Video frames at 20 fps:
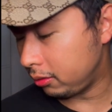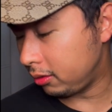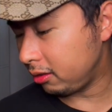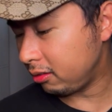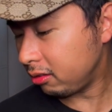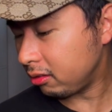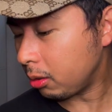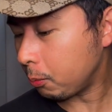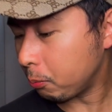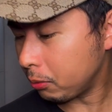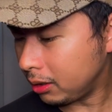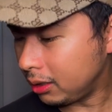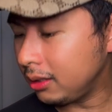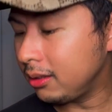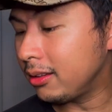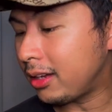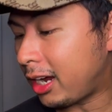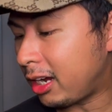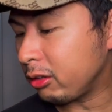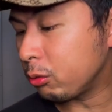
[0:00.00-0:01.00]
This is a pretty
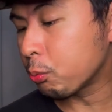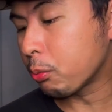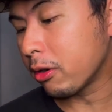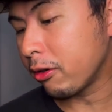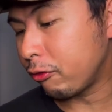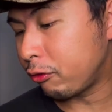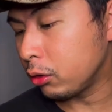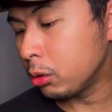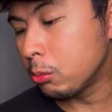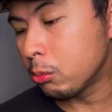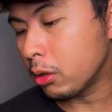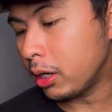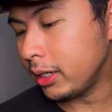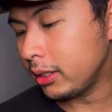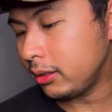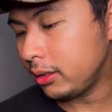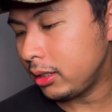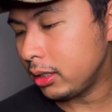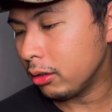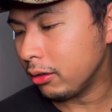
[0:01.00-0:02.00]
nice perfume right
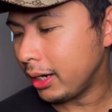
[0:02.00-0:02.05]
here,